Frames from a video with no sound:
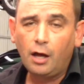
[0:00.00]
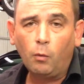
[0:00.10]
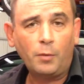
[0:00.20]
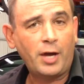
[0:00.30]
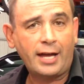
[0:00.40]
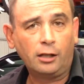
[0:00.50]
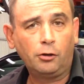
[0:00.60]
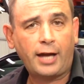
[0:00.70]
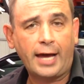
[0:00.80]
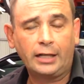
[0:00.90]
When we had a
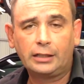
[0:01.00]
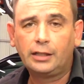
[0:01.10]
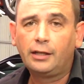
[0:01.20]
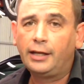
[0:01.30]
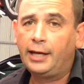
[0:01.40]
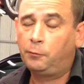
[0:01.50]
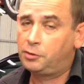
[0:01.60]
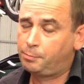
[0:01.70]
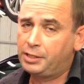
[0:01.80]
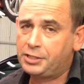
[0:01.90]
look at it, it was
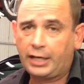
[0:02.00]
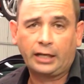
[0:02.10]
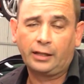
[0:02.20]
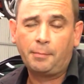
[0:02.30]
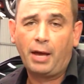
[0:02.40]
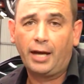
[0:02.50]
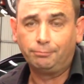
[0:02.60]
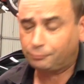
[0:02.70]
particularly bad.